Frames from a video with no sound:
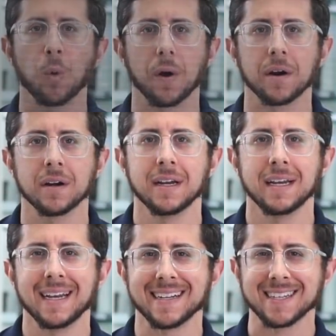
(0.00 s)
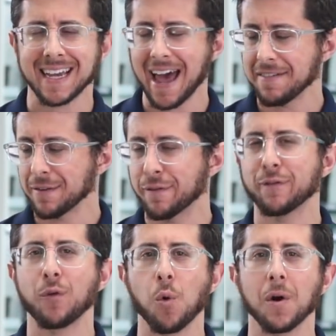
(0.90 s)
f4. It's like having
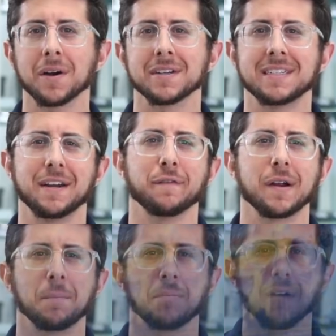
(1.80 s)
four different